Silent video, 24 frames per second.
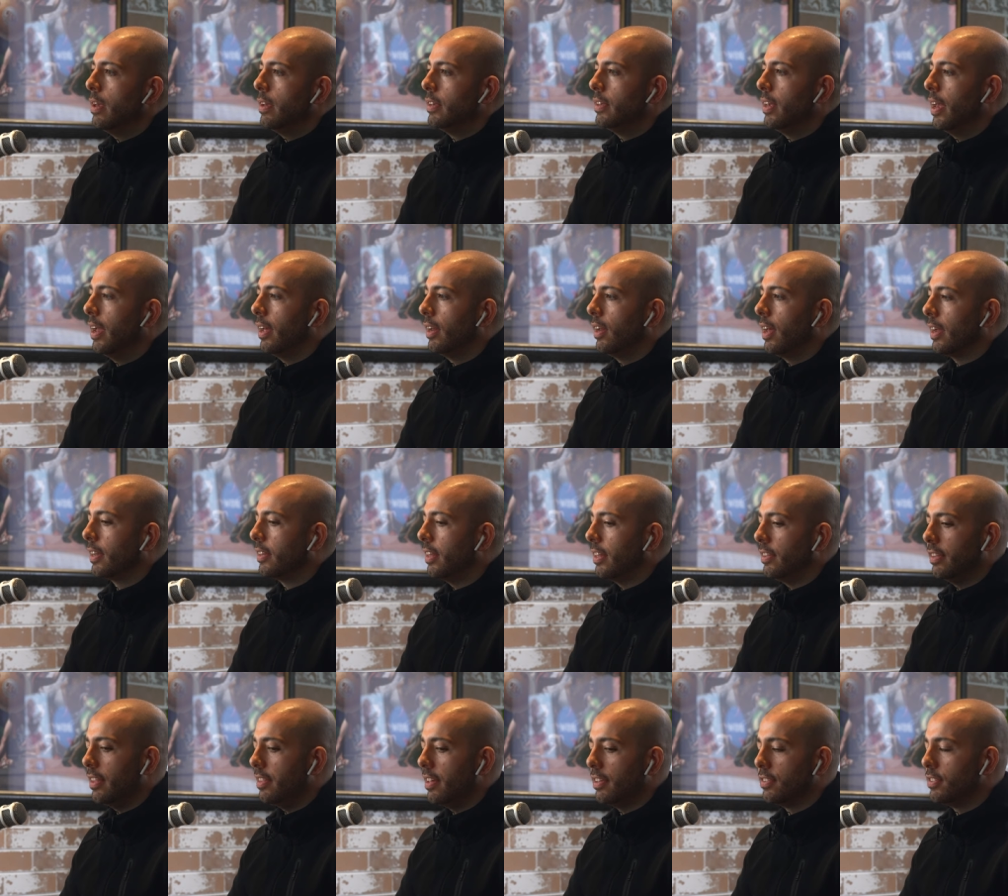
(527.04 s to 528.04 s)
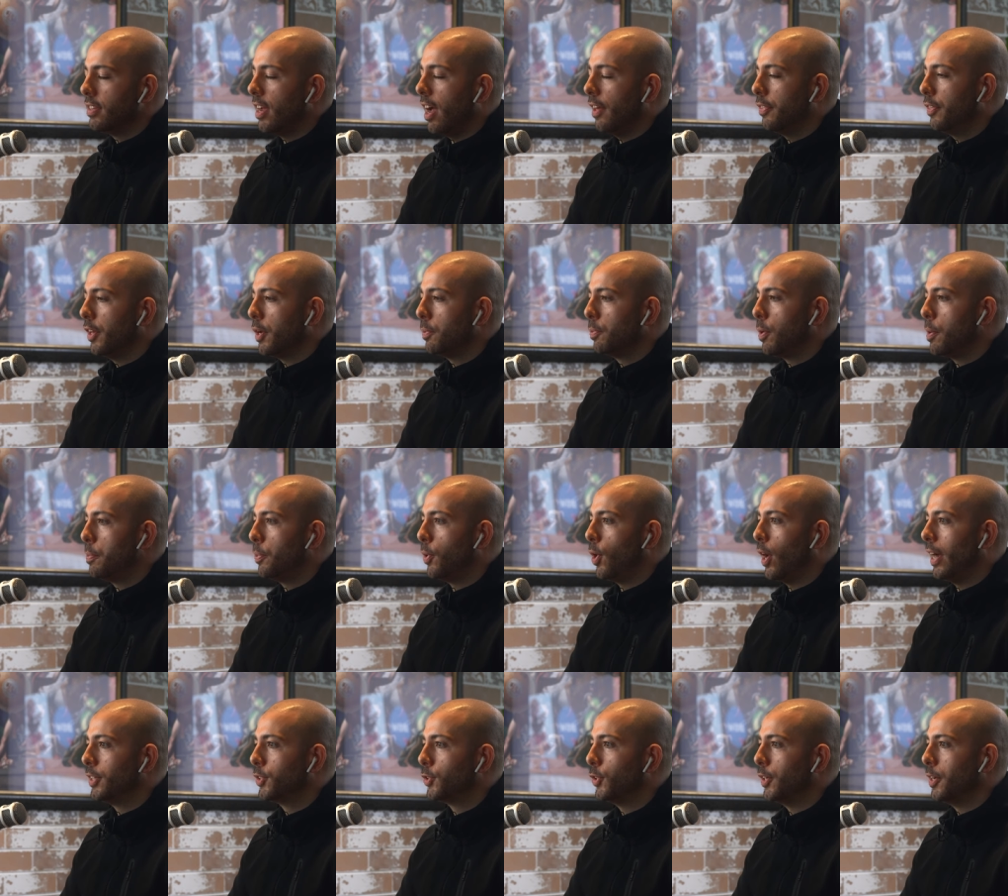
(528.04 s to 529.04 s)
Yeah, like th th there's nothing
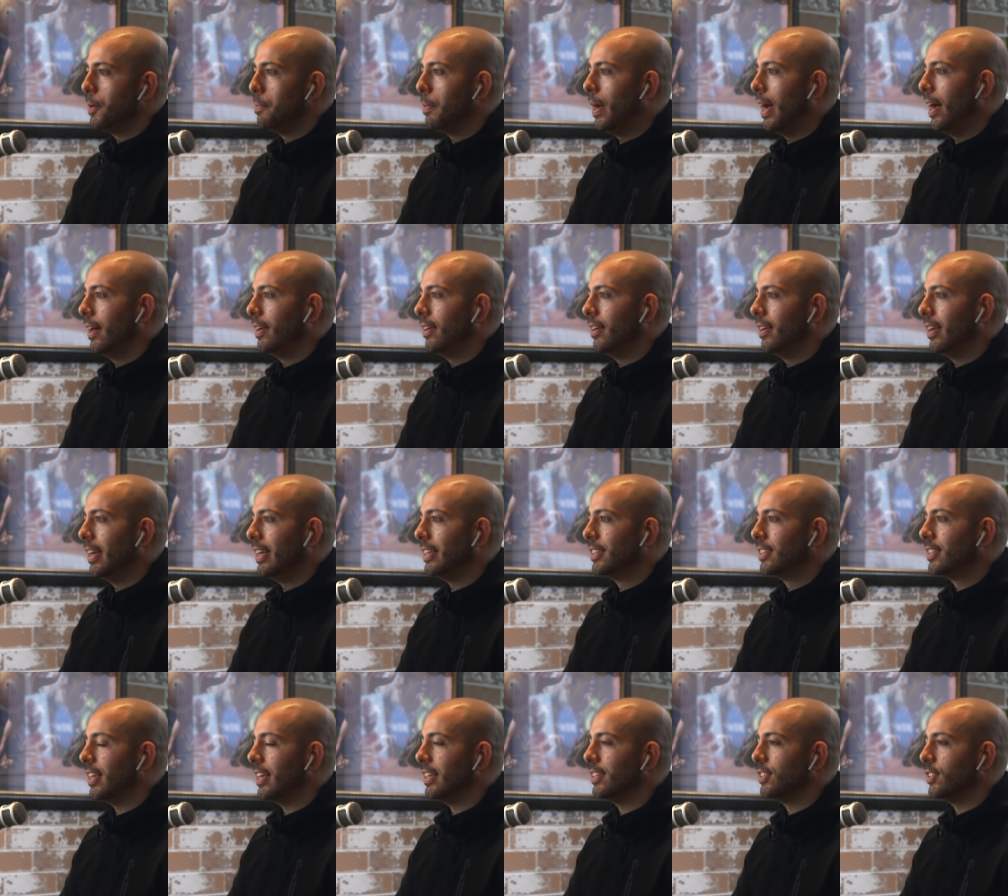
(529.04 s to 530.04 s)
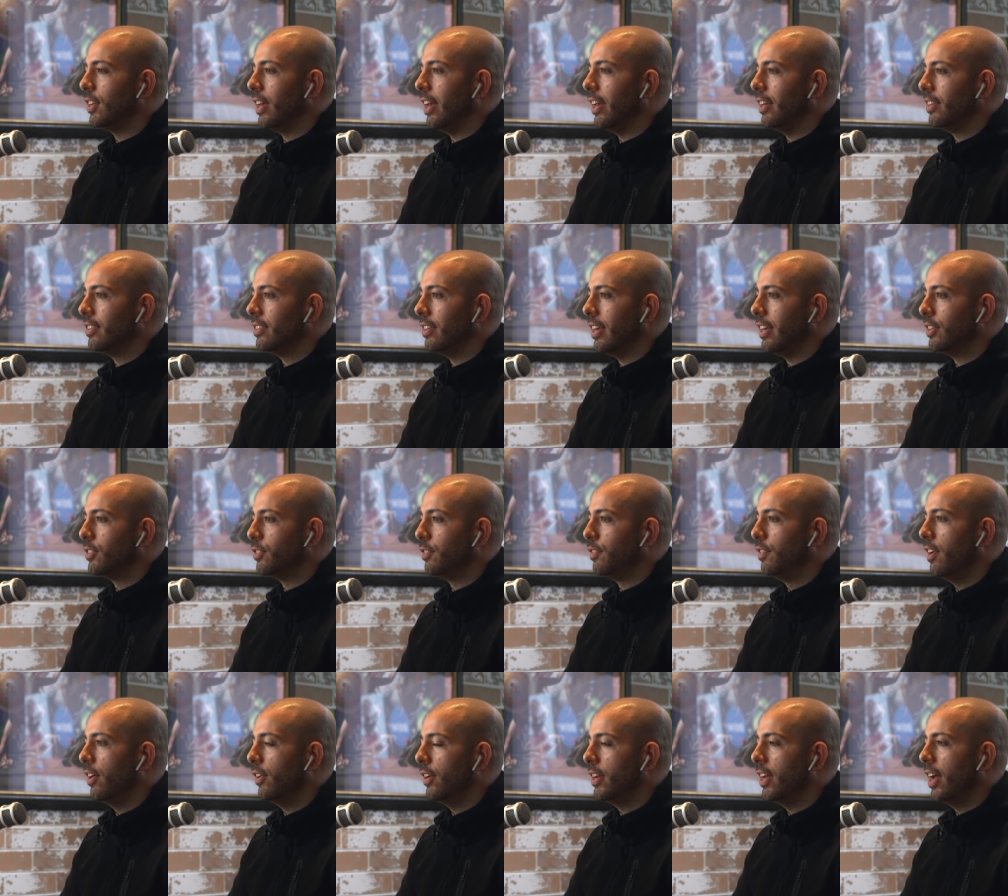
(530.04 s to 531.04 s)
proprietary about it. It's it's it's it's
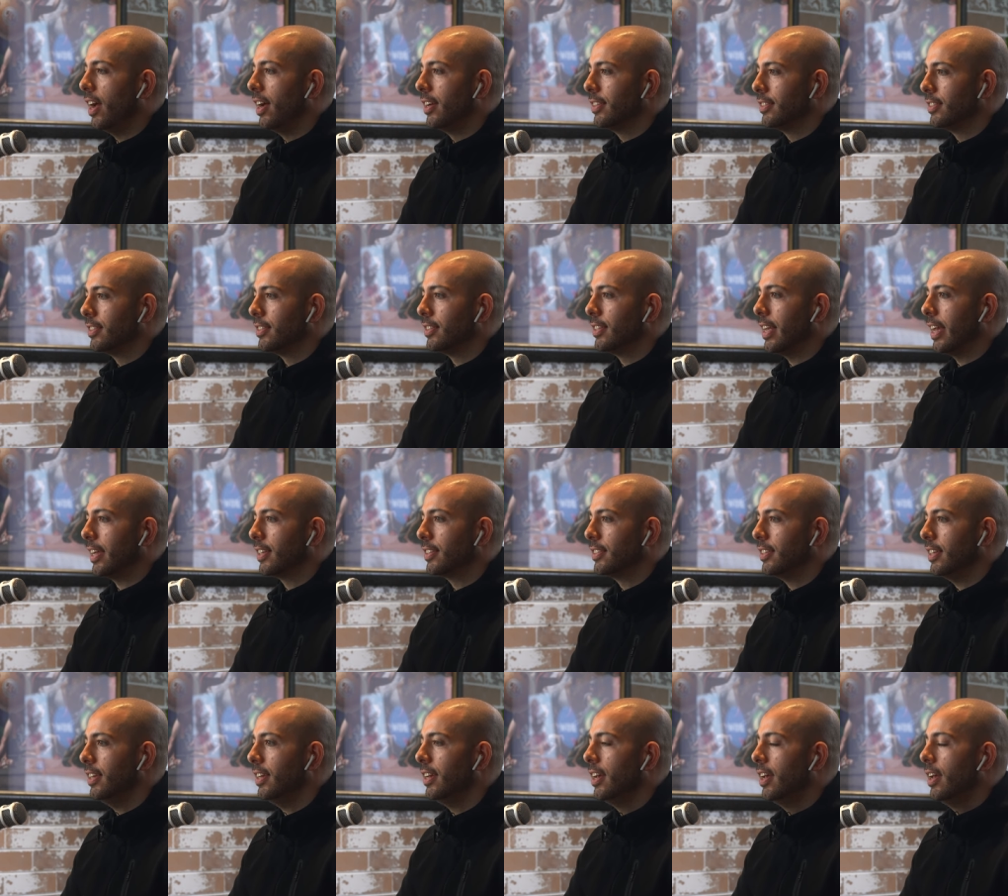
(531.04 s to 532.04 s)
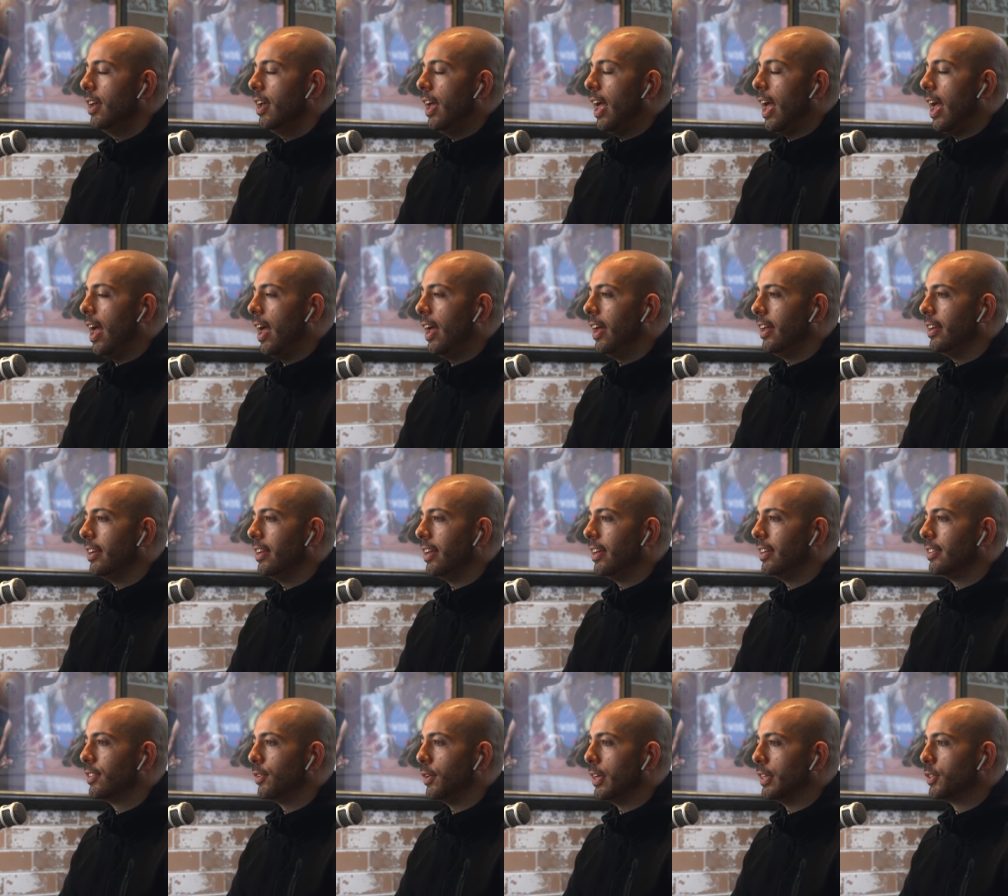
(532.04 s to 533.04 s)
very unsexy, and
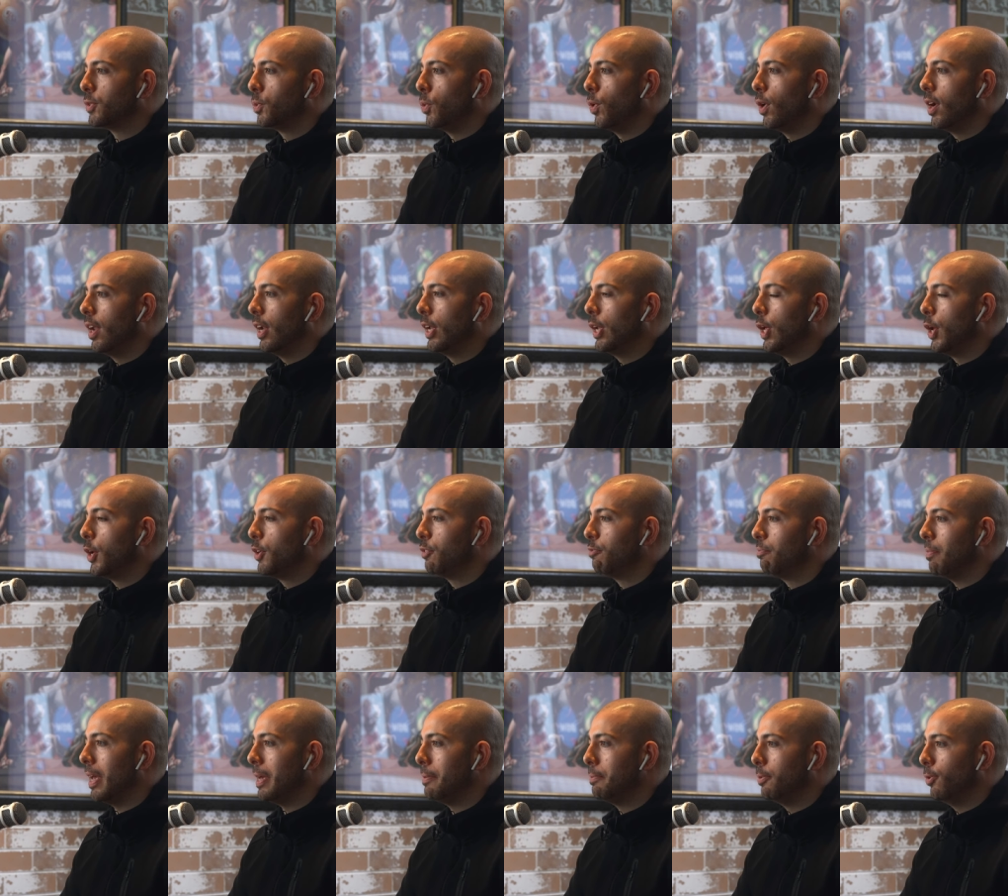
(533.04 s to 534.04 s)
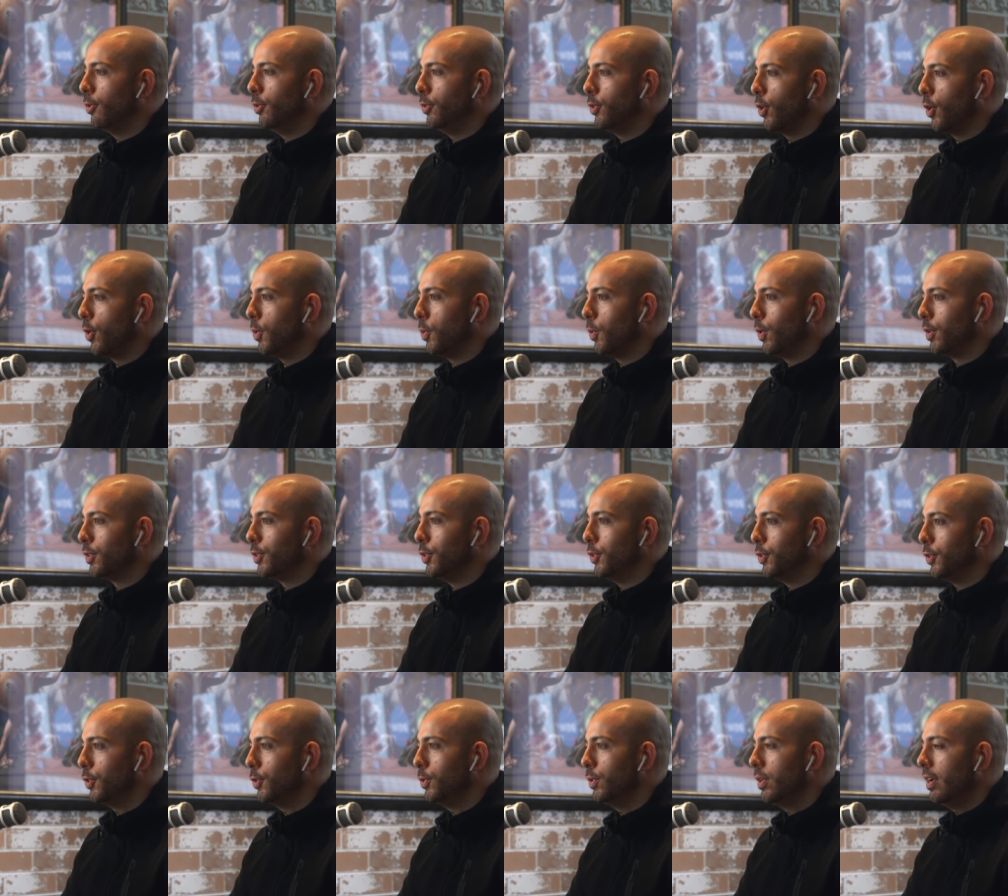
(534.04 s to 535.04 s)
it's it's what a lot of people don't want to
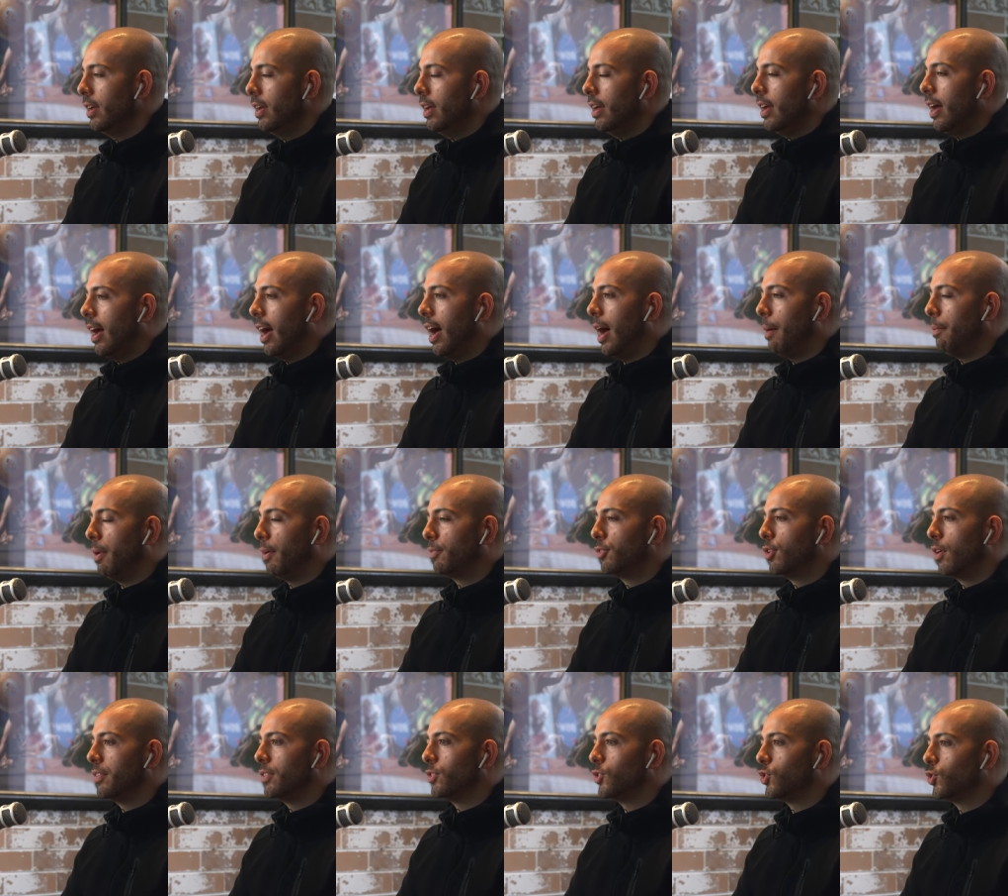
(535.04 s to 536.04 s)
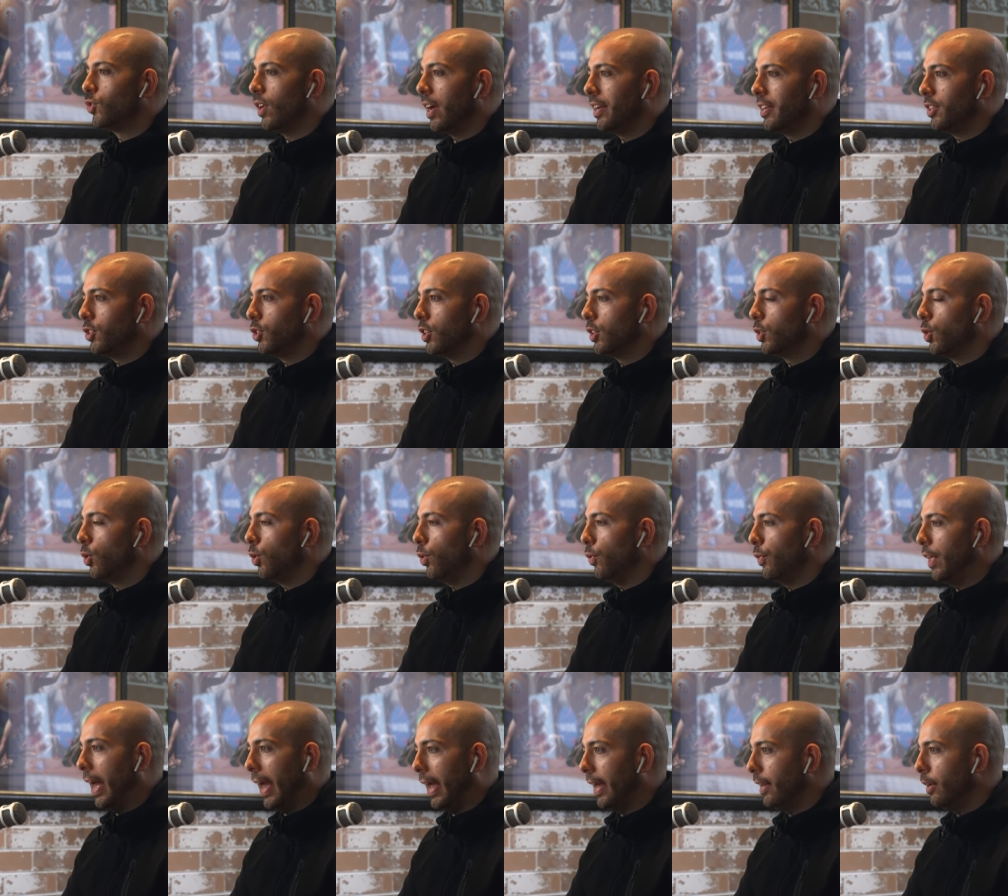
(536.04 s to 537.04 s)
do. Um, I've got this strategy called
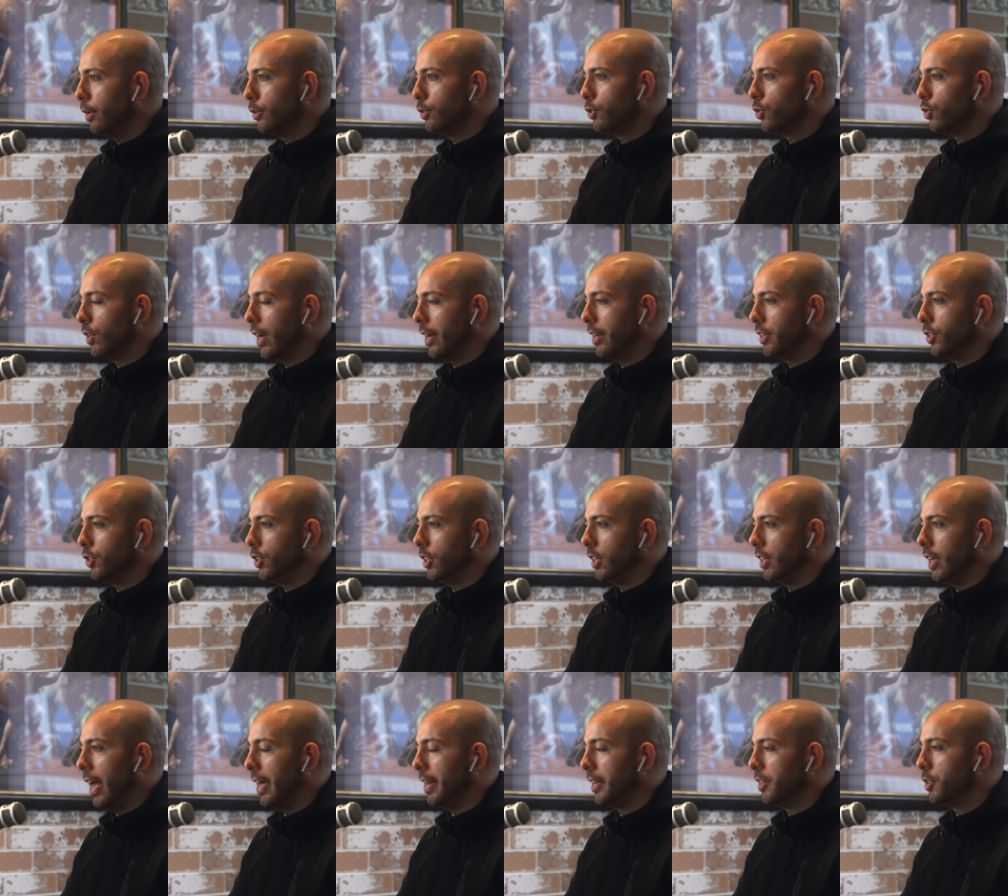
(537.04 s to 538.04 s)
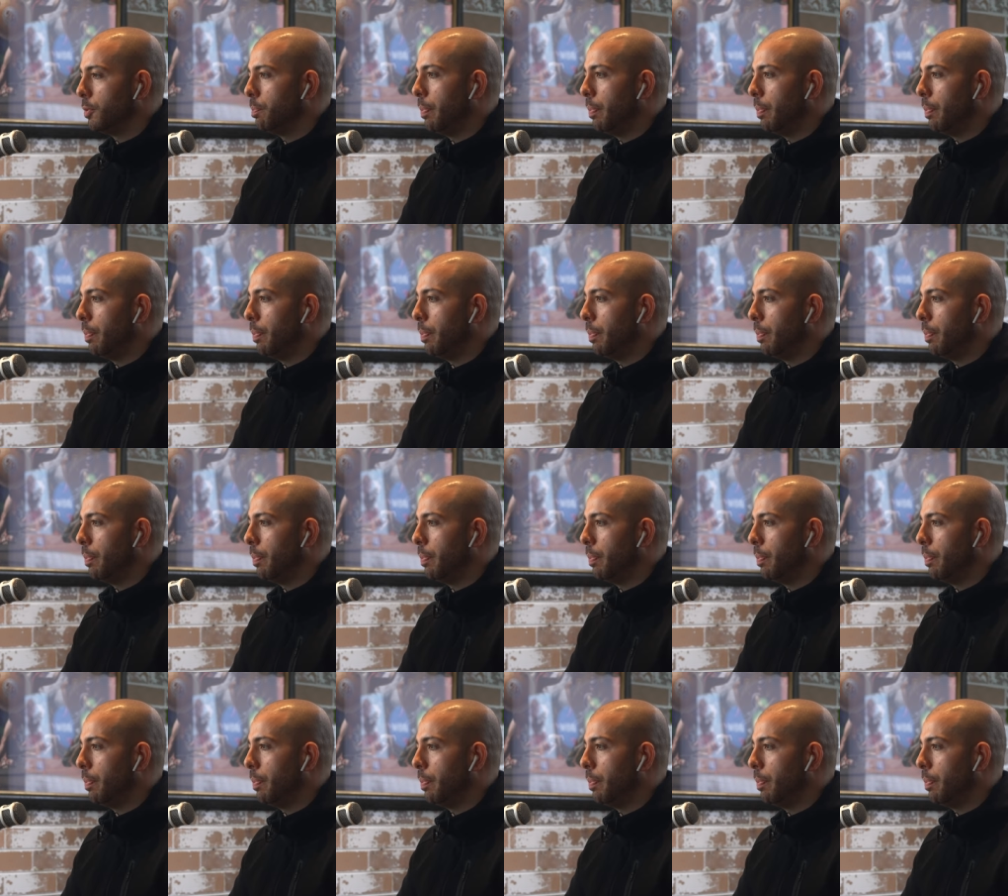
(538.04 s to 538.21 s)
the Halo Strategy, and it's